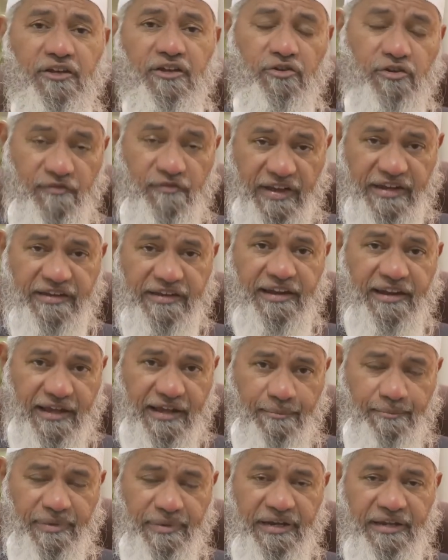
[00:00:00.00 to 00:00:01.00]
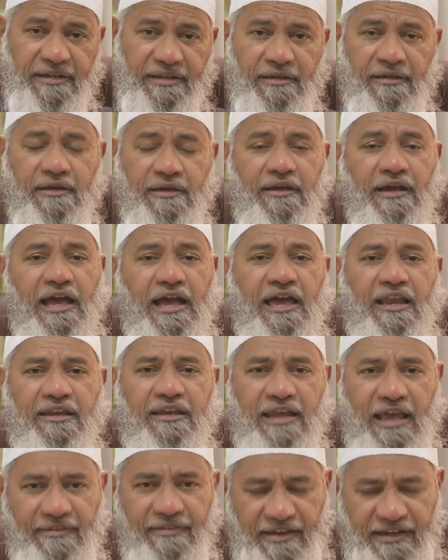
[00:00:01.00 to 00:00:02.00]
You invest in a company
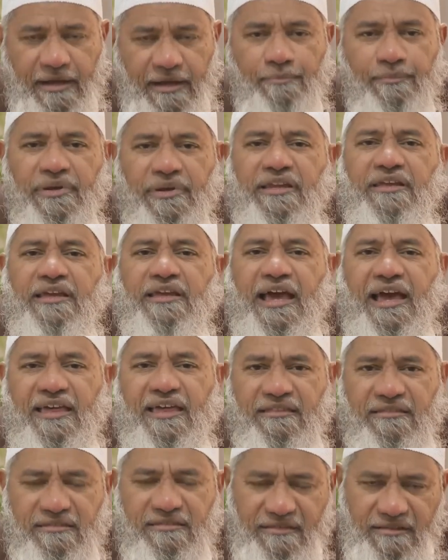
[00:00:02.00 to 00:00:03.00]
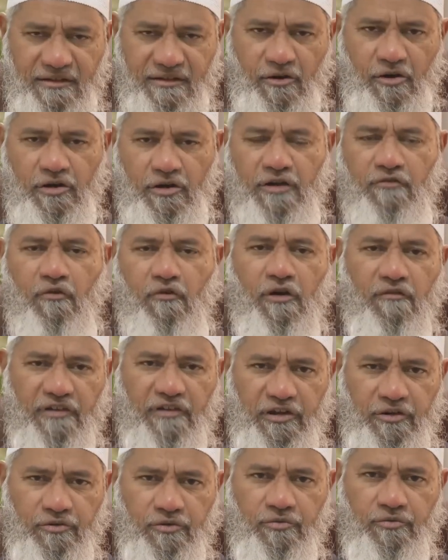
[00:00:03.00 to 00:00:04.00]
and that company has got involved
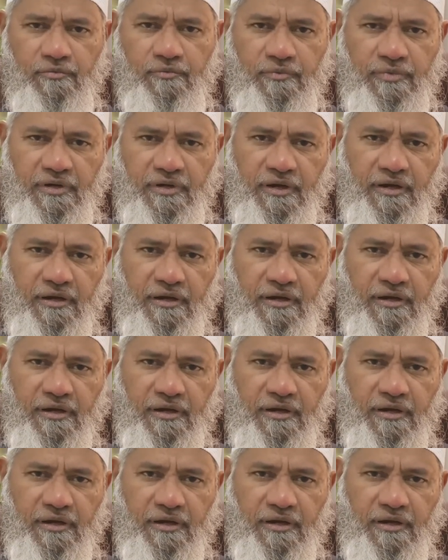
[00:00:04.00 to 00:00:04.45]
into